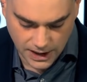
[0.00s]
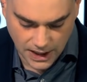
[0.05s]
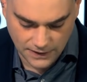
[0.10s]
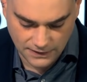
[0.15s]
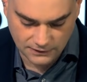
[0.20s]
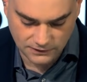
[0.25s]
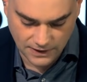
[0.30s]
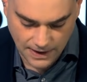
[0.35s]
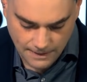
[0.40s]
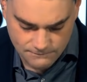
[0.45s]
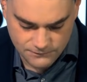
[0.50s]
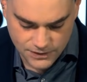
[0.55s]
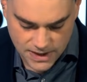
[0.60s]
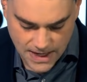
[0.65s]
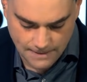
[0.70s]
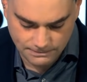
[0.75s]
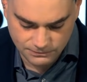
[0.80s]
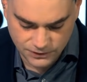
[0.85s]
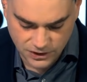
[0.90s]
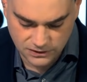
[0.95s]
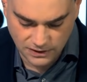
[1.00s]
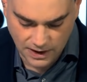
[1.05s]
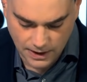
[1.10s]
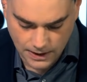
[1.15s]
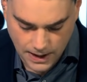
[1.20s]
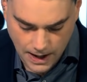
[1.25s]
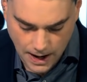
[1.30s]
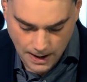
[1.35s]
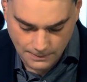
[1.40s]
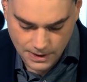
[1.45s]
Again, that's
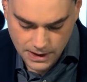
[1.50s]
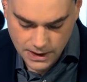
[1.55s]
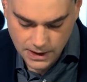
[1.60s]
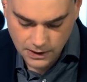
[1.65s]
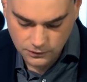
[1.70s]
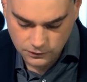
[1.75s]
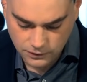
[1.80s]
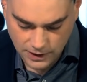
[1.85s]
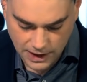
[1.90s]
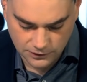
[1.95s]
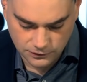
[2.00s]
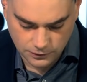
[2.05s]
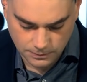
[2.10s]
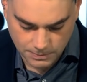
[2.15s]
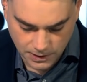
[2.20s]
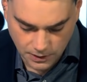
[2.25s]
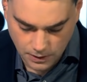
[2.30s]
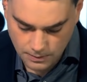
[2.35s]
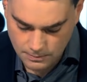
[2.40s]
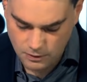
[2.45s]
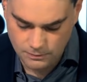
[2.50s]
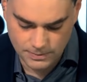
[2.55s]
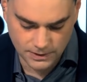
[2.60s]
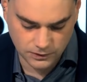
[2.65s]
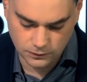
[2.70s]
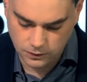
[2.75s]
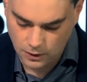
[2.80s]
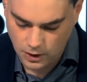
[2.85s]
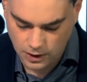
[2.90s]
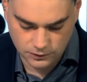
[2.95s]
mvmt.com slash Shapiro.
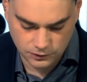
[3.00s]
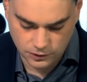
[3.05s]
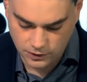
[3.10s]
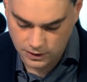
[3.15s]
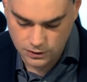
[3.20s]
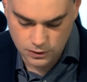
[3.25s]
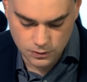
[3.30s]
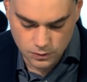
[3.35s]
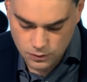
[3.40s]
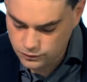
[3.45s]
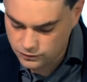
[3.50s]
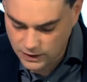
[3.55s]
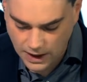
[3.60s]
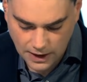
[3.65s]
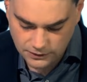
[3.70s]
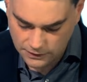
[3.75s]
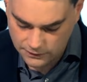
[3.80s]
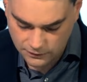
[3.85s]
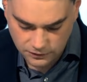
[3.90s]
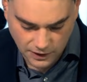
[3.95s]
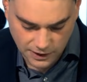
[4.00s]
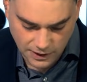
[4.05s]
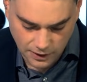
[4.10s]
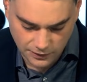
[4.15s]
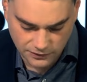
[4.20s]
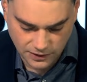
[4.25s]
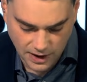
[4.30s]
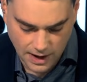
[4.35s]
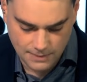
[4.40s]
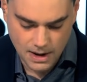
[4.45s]
Movement's launching new styles on their site
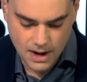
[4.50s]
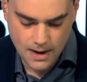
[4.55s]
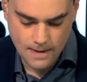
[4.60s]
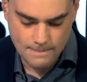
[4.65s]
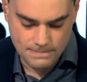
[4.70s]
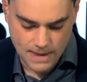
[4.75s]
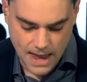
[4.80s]
all the time.